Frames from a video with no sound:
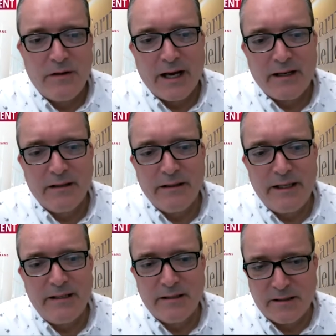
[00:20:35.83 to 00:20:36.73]
that can
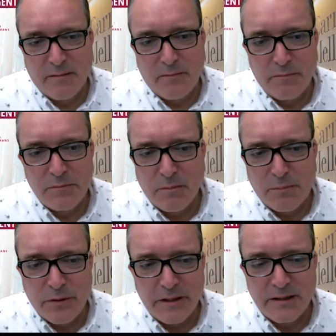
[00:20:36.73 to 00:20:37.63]
lead to some
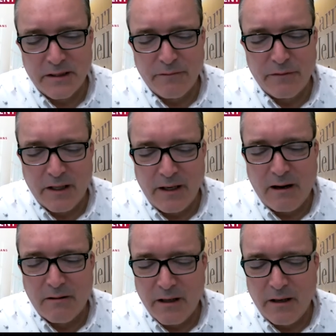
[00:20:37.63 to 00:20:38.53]
pretty significant
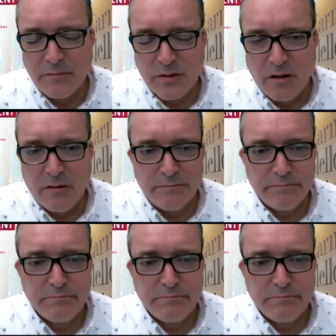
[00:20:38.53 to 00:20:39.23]
outcomes. So